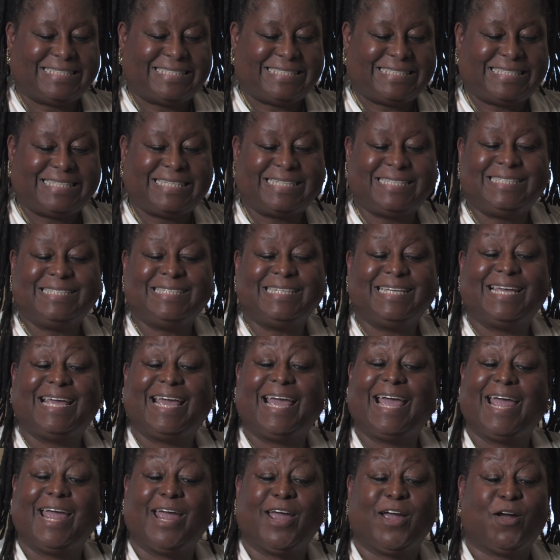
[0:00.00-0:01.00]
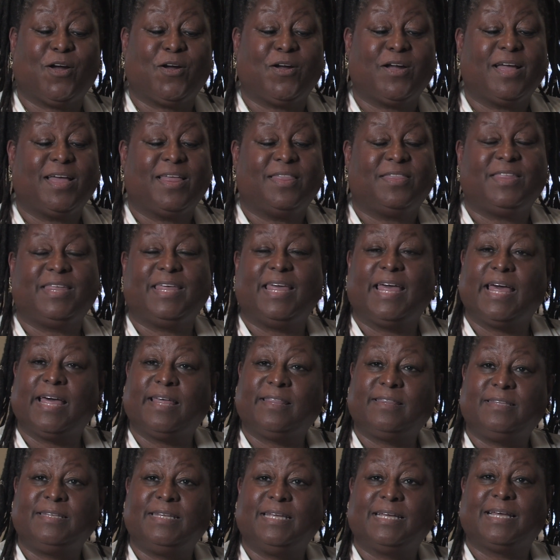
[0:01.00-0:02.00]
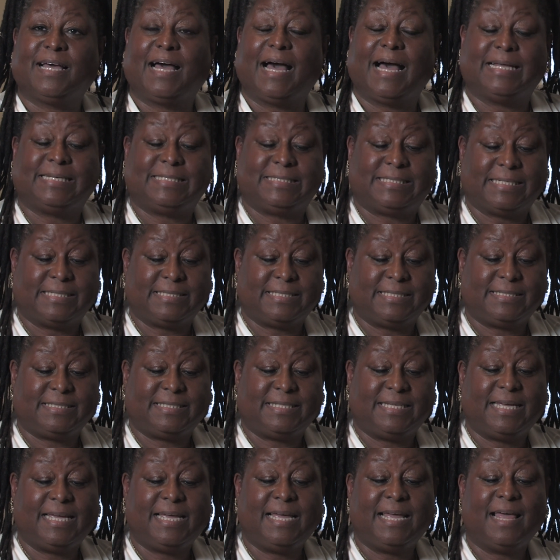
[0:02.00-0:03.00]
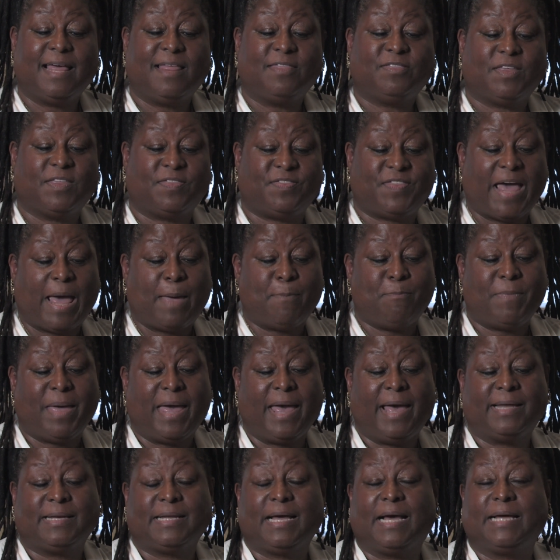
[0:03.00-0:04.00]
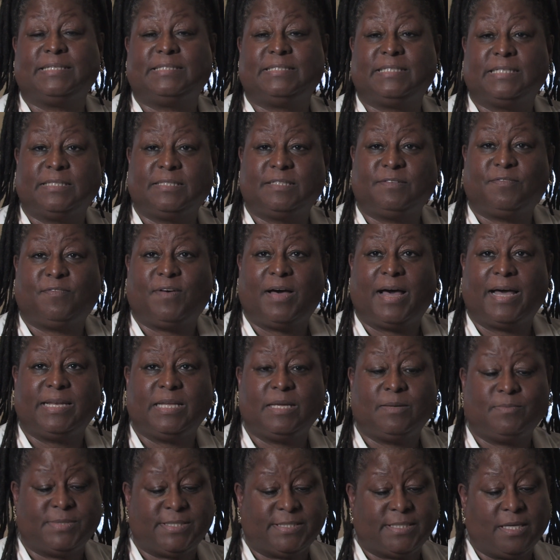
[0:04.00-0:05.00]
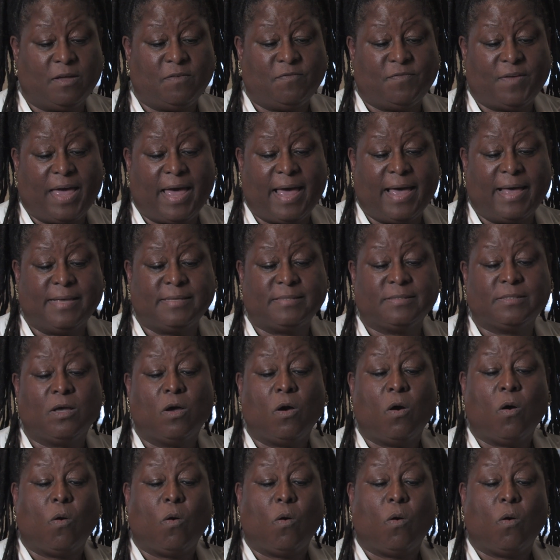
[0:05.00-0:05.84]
didn't care the ethnic identity that that man identified himself as